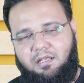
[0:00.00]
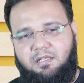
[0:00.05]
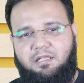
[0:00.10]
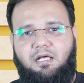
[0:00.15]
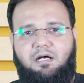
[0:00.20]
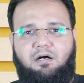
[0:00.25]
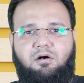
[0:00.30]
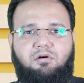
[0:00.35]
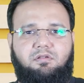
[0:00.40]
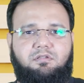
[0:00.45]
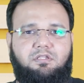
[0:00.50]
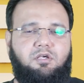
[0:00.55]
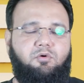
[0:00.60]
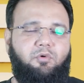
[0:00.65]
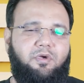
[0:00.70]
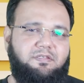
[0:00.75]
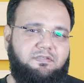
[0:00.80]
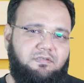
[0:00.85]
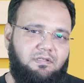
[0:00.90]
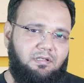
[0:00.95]
Now, the
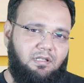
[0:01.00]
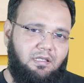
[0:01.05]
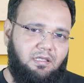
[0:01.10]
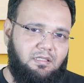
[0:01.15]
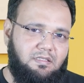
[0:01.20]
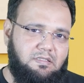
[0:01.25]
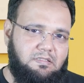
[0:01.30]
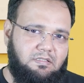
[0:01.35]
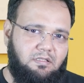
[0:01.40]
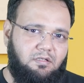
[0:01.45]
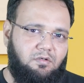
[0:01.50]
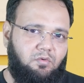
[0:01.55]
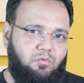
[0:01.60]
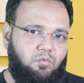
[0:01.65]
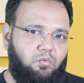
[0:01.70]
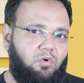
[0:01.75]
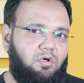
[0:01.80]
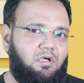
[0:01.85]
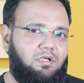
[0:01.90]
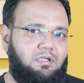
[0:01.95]
question is,
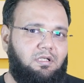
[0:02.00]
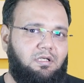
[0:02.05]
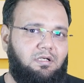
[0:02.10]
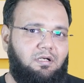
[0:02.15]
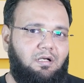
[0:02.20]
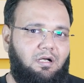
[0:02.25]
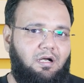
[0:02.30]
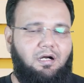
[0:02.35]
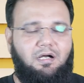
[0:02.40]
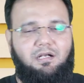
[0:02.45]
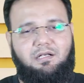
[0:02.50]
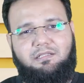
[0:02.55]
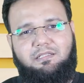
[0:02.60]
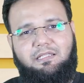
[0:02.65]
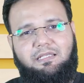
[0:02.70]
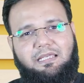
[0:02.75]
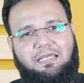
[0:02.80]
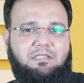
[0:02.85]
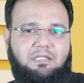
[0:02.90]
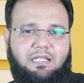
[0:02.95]
what are
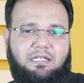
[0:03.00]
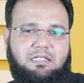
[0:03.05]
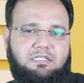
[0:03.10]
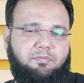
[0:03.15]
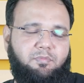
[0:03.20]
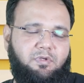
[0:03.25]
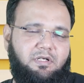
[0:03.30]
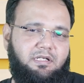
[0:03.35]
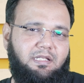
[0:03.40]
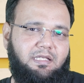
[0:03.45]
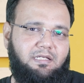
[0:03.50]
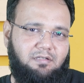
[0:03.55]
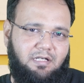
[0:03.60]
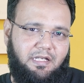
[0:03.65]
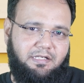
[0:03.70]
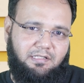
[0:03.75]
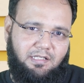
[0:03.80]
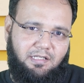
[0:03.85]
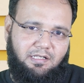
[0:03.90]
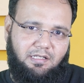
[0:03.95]
the eligibility
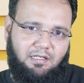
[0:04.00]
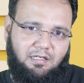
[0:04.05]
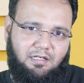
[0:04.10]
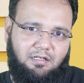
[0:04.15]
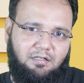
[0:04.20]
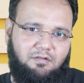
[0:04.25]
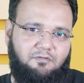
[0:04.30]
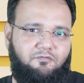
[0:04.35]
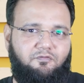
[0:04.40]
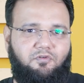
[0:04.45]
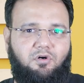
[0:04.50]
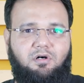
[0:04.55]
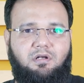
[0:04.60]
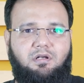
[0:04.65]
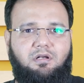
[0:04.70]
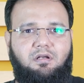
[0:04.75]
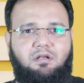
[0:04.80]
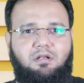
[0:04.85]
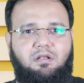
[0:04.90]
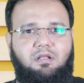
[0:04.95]
criteria
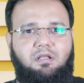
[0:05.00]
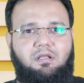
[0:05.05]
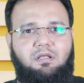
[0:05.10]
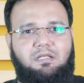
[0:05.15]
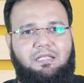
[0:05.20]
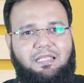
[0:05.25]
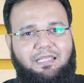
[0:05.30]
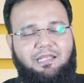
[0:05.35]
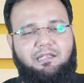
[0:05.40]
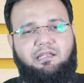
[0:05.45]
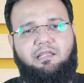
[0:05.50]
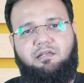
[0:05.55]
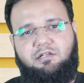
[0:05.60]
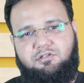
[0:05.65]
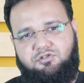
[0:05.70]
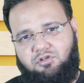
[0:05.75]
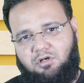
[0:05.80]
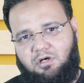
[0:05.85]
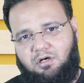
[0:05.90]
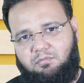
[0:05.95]
for getting
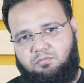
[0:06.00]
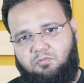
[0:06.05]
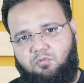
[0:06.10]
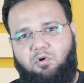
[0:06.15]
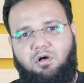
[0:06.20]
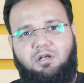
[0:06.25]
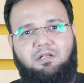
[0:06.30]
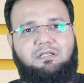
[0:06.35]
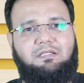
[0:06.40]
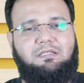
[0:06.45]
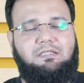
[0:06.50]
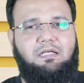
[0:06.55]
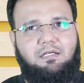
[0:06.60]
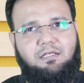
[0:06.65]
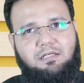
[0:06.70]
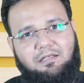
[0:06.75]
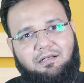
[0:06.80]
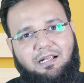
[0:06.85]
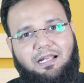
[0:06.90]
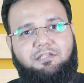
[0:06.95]
a job? What
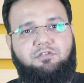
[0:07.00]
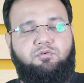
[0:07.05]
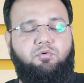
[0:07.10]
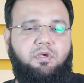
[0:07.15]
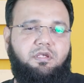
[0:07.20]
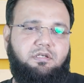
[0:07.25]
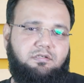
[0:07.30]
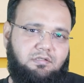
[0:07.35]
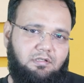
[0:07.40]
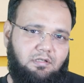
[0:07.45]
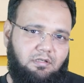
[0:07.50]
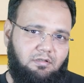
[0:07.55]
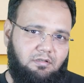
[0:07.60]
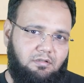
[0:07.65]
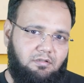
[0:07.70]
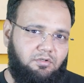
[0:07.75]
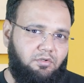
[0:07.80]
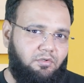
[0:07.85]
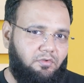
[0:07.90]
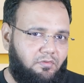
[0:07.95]

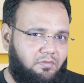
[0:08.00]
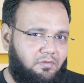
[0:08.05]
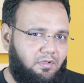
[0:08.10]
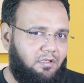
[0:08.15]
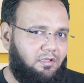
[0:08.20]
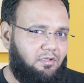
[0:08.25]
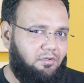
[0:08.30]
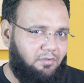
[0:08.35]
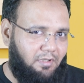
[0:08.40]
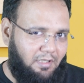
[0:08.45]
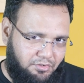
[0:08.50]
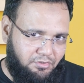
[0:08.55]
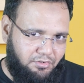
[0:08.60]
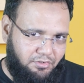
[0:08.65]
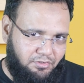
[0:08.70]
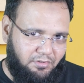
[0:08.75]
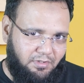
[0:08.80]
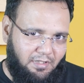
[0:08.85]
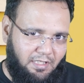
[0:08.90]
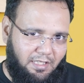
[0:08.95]
graduation do you think you, you
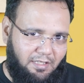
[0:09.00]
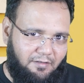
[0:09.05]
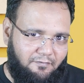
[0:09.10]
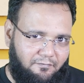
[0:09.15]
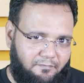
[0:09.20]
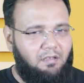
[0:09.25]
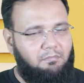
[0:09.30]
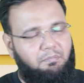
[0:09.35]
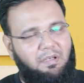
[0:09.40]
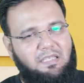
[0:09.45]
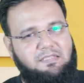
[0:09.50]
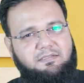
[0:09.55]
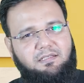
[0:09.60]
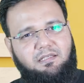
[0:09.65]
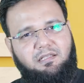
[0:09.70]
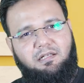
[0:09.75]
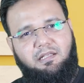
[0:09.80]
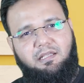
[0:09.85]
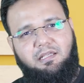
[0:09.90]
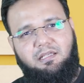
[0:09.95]
should have?
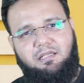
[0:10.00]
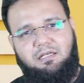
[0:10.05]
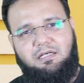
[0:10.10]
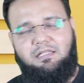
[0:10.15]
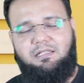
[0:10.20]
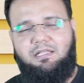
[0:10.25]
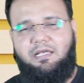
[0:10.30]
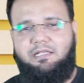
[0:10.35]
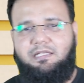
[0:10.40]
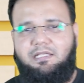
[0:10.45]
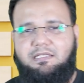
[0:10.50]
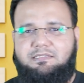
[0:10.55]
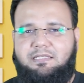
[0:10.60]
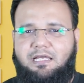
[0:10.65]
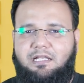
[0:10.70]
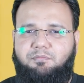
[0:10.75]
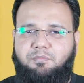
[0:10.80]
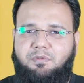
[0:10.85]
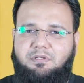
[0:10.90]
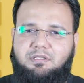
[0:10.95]
Basically, a
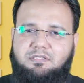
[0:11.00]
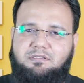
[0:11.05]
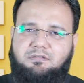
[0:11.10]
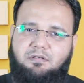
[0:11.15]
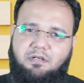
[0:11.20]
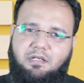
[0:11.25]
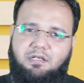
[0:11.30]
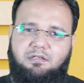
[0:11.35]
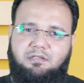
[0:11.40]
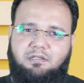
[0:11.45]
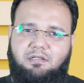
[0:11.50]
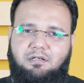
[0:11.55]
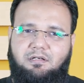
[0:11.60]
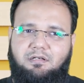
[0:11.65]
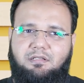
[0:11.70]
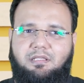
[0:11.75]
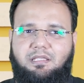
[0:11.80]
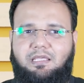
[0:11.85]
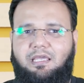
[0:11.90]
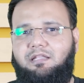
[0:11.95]
Linux
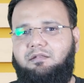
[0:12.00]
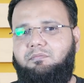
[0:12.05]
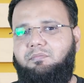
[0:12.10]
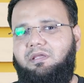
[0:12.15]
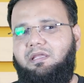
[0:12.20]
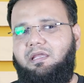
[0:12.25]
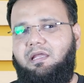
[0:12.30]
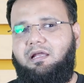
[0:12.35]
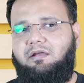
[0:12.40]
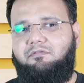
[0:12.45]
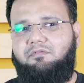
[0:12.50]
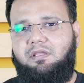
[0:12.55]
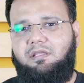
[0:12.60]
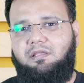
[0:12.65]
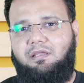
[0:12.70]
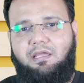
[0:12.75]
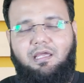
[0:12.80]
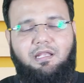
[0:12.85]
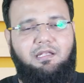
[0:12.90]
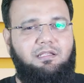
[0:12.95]
administrator can be
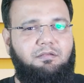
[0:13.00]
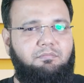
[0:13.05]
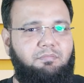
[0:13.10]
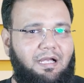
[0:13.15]
having any